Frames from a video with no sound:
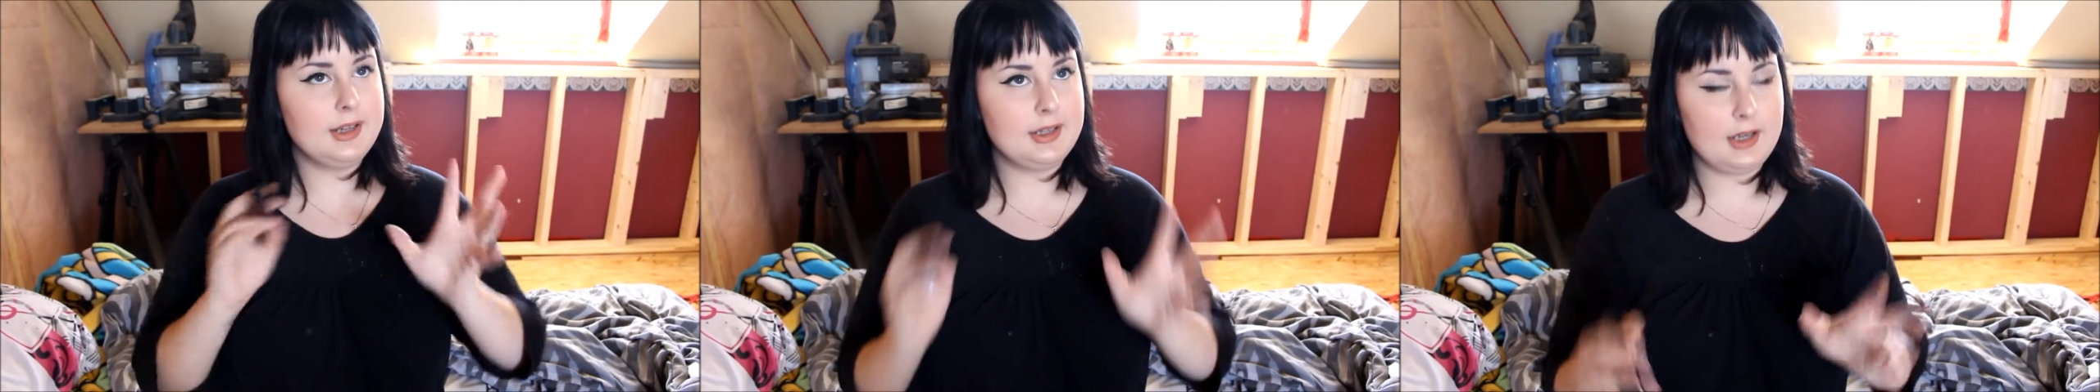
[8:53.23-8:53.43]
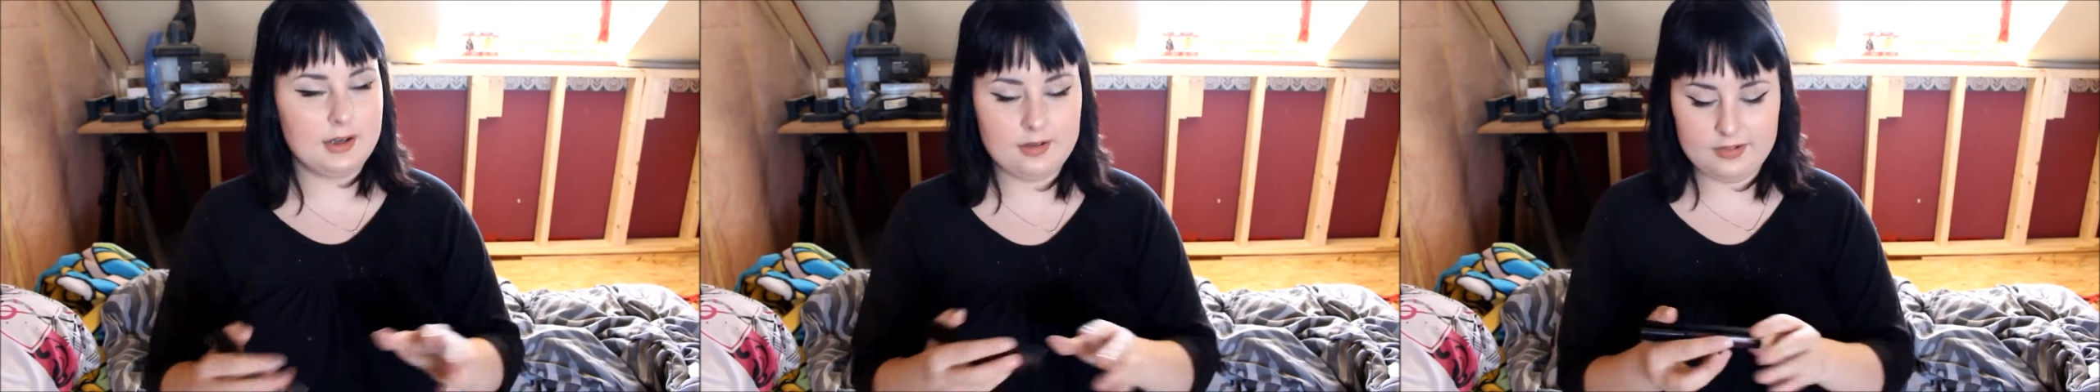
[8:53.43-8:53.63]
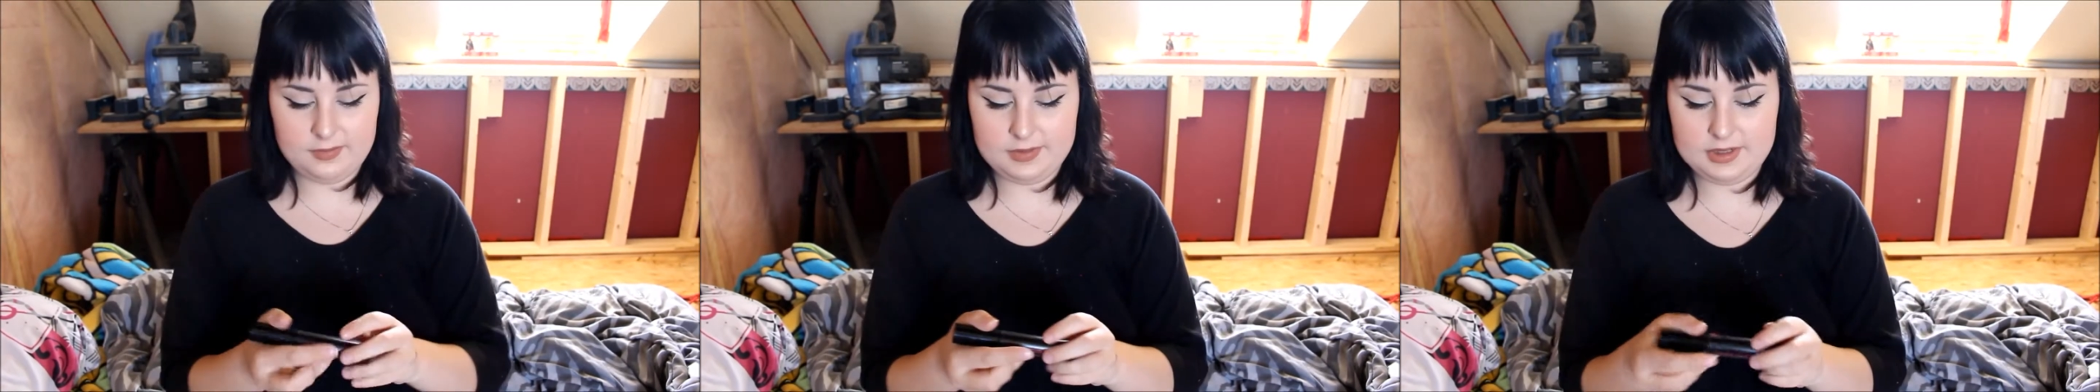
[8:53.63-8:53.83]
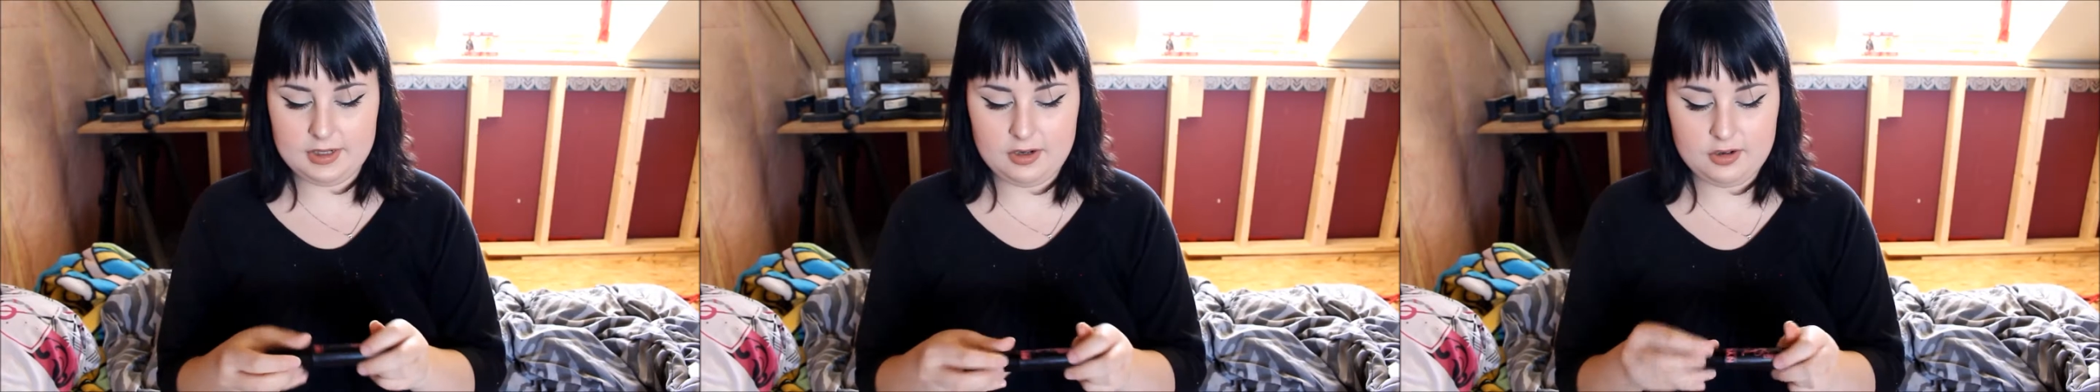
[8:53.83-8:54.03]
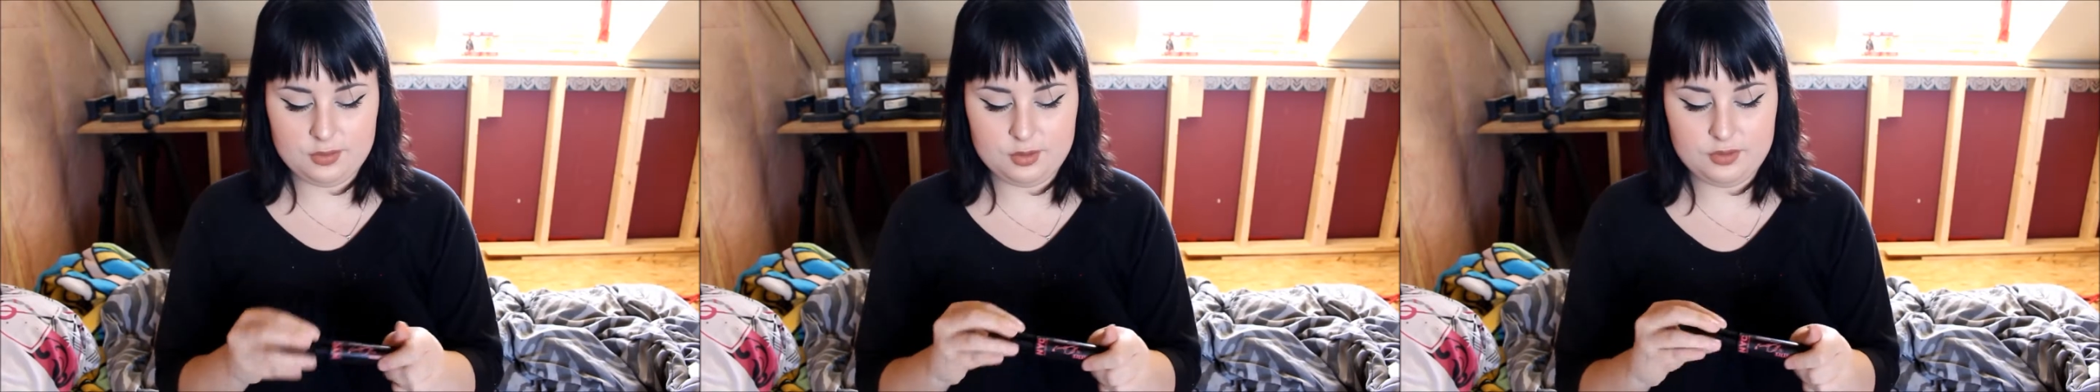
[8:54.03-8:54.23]
lot of
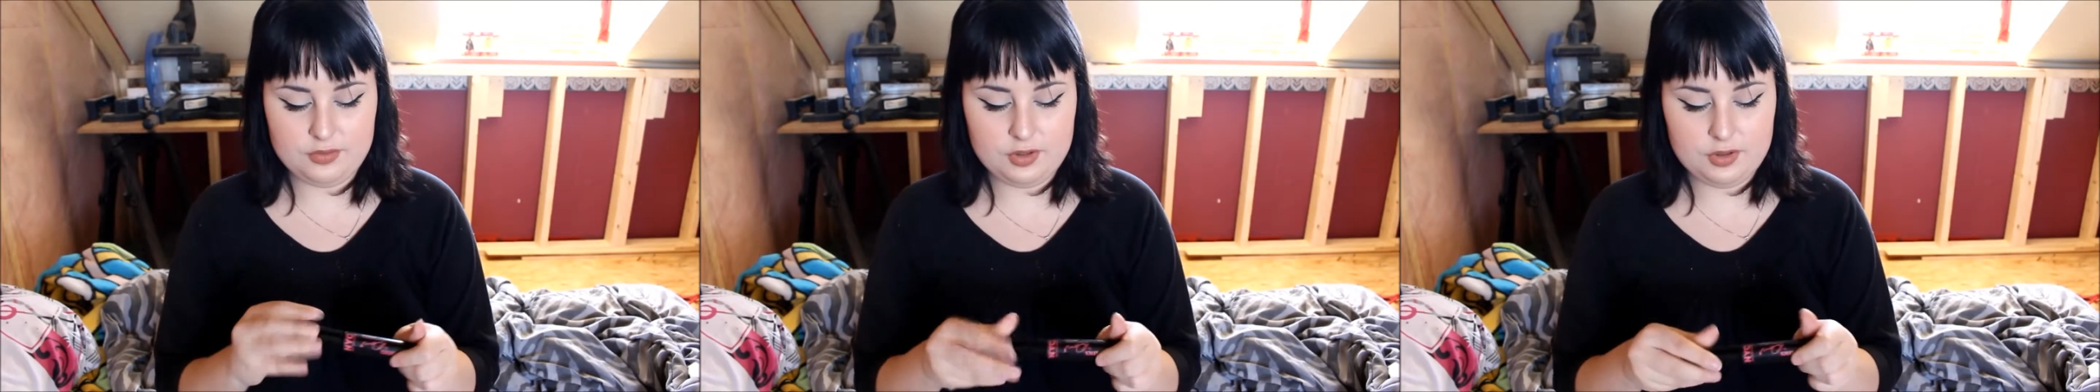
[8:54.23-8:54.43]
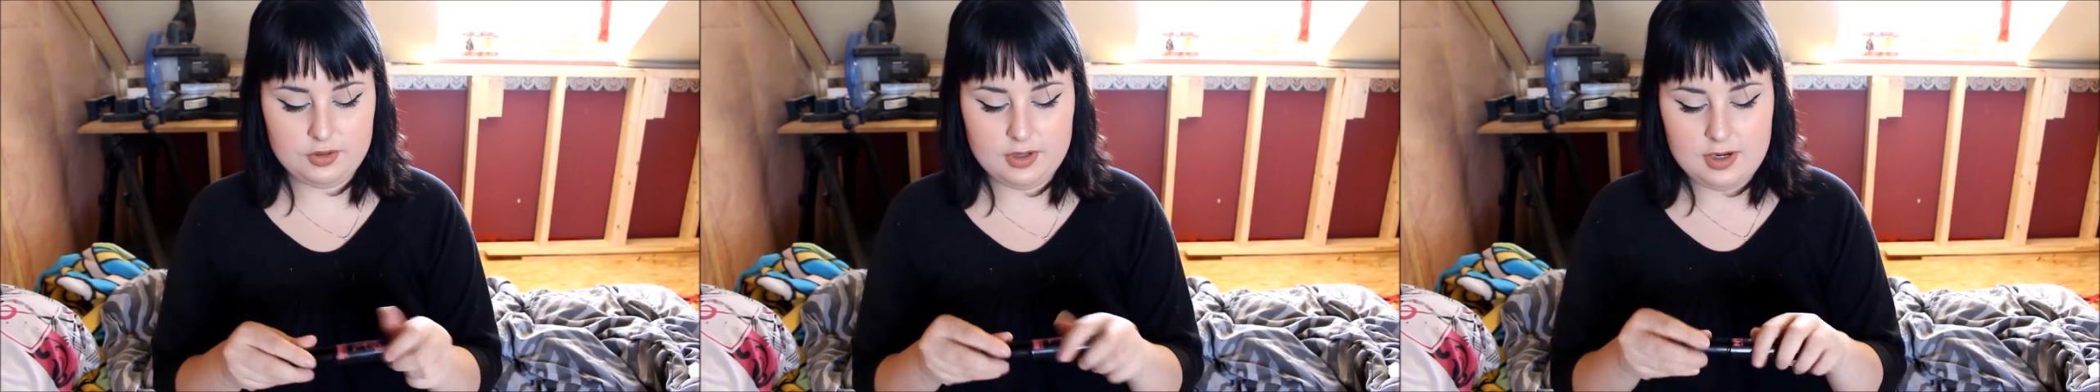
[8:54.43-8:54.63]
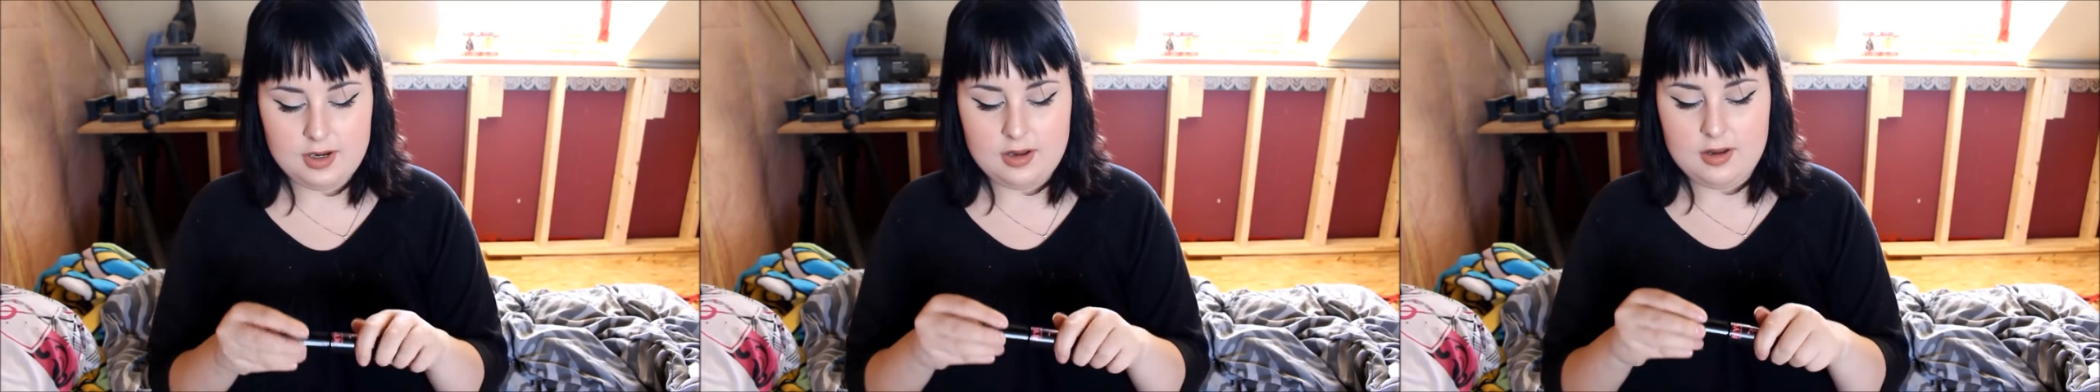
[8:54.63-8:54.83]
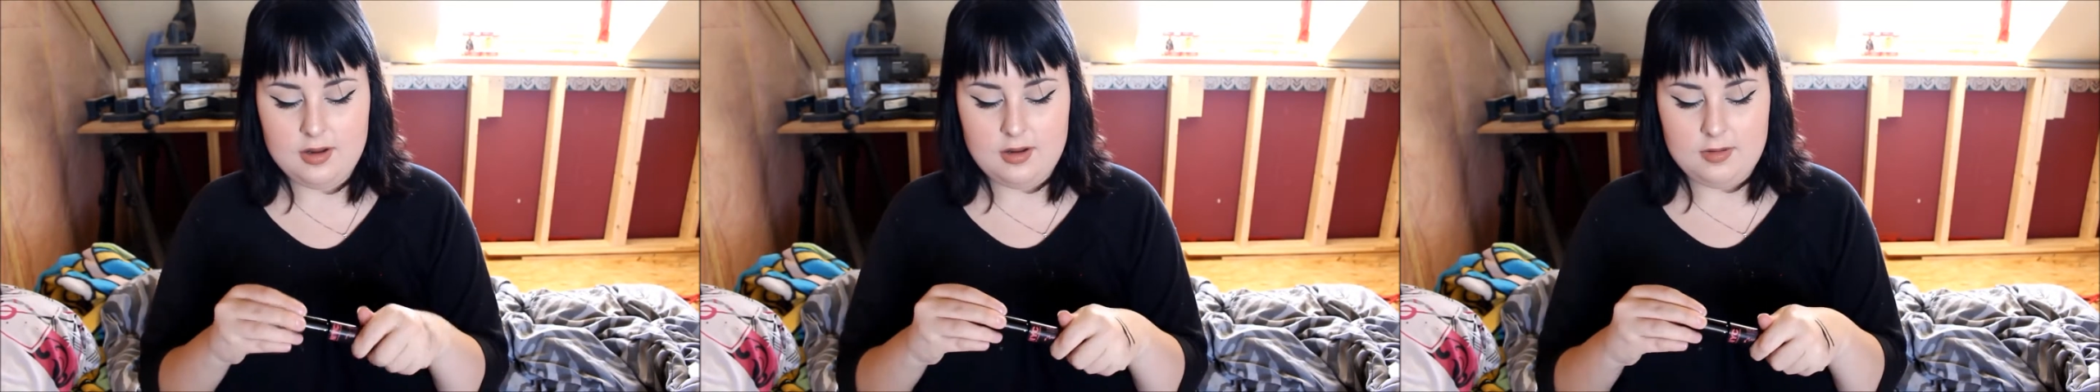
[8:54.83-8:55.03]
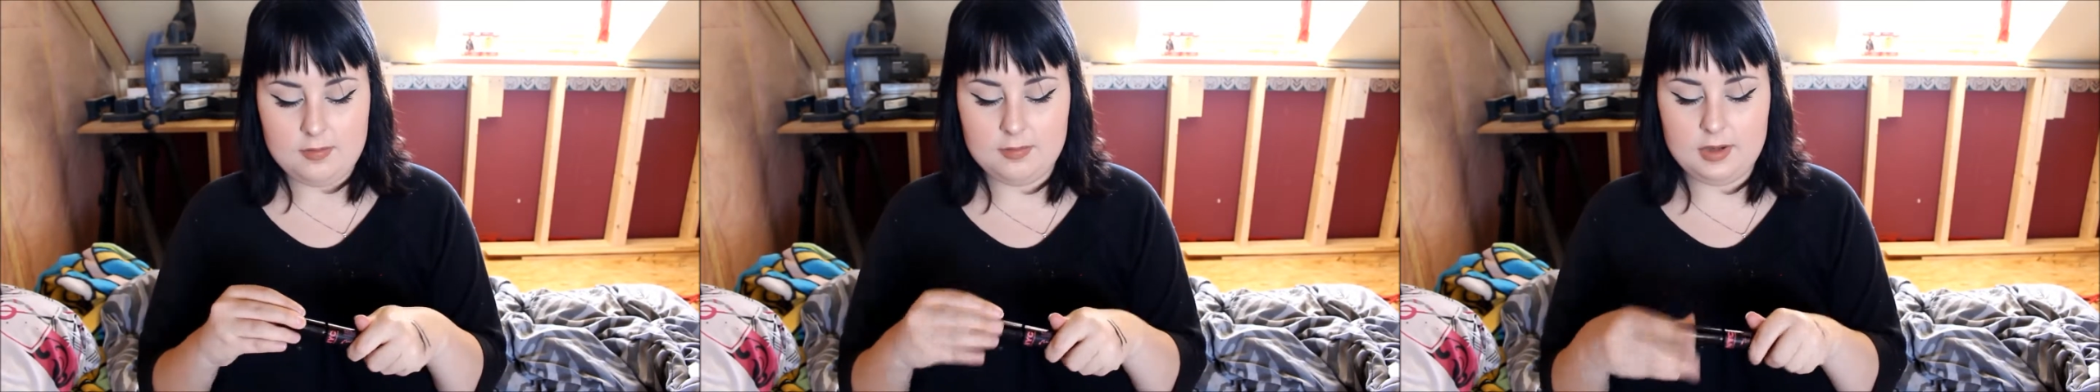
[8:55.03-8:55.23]
mascara review
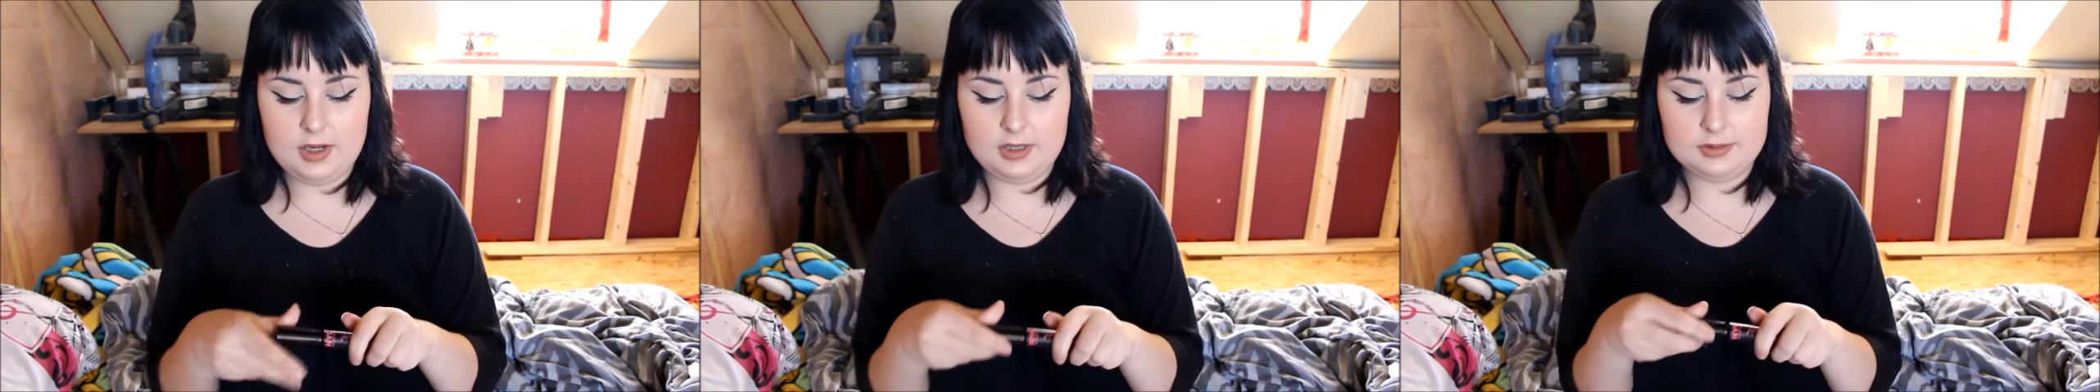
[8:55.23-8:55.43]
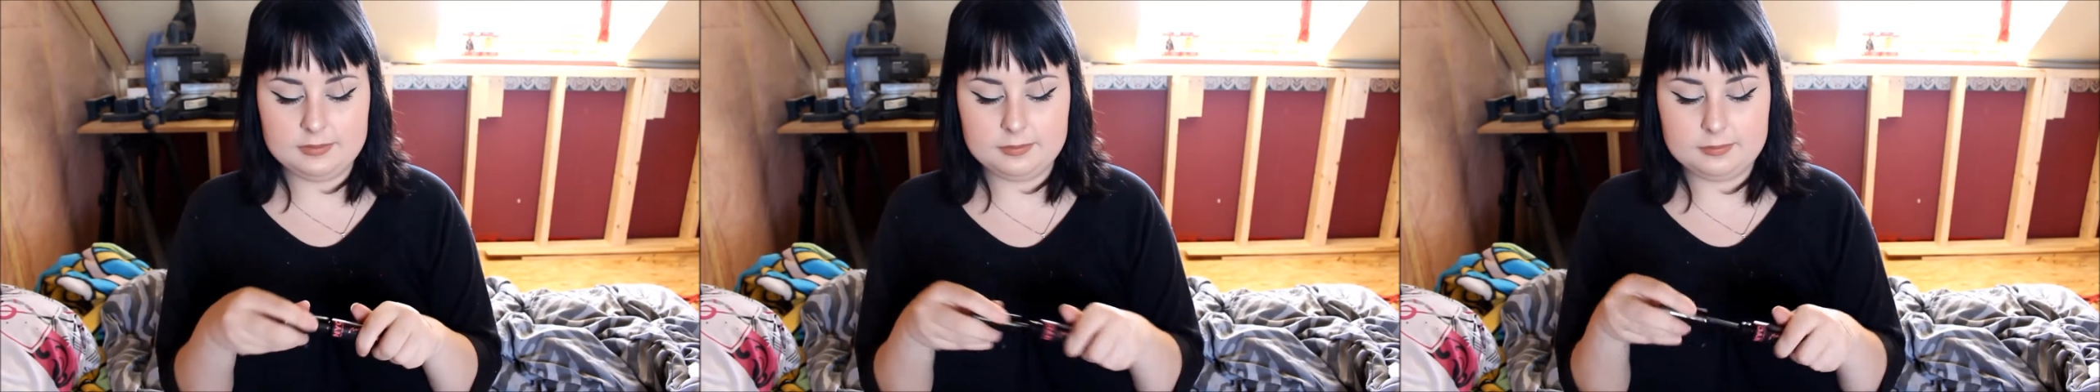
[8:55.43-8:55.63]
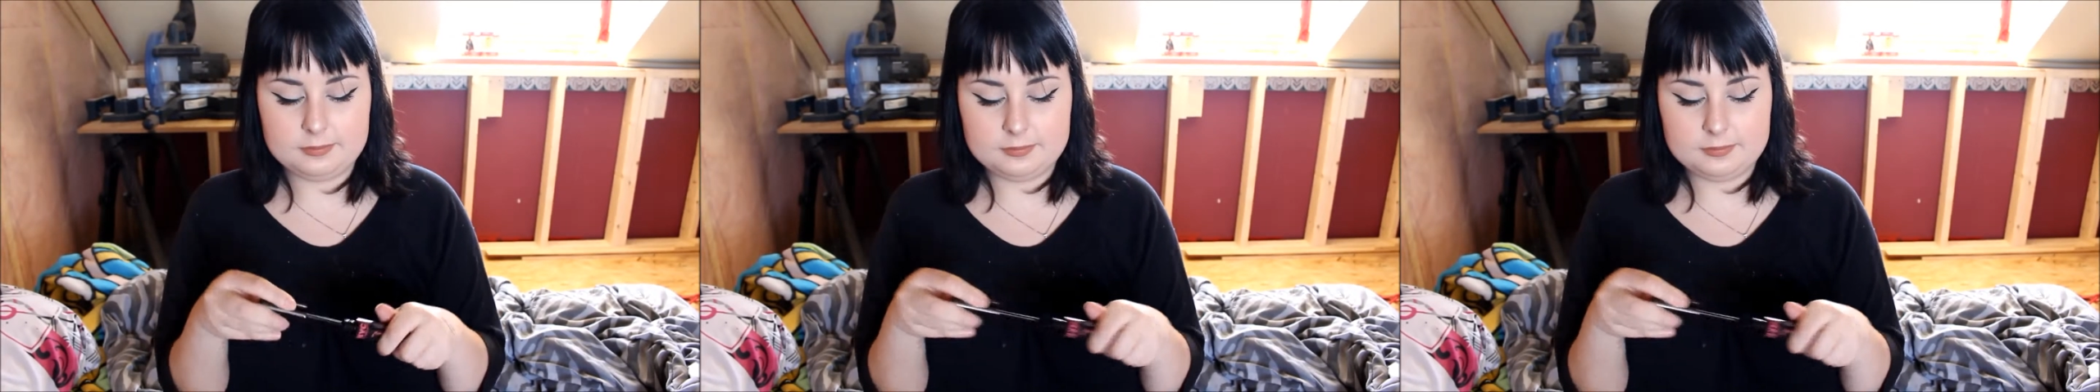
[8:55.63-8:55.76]
but